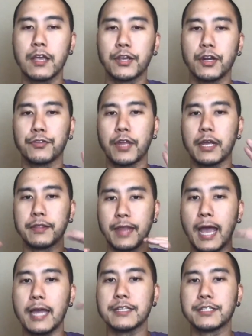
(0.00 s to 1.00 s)

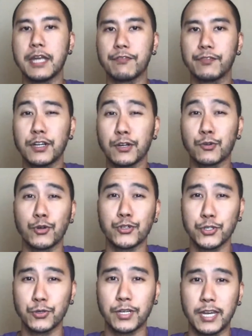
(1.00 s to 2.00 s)
that is definitely a
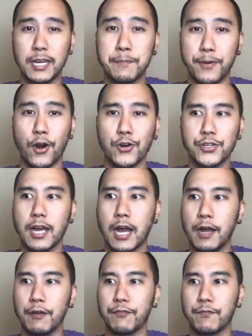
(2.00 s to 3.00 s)
crucial key part
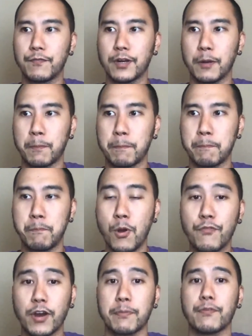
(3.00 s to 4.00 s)
of
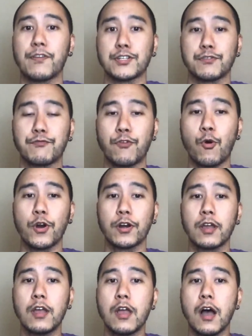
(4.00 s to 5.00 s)
moving our profession forward,
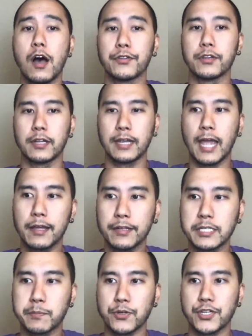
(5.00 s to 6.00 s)
all the
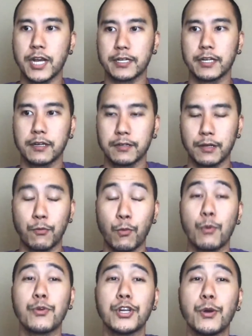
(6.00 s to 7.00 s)
legalities, protecting what
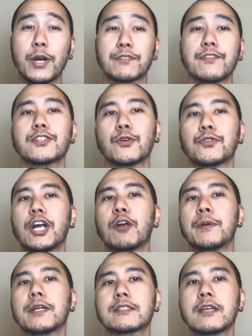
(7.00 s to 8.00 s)
we do as physical
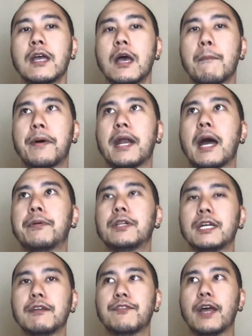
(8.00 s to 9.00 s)
therapists. But I
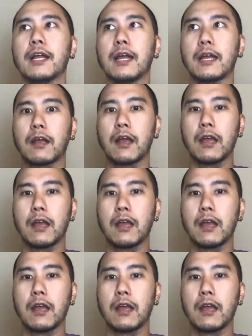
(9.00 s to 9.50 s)
believe that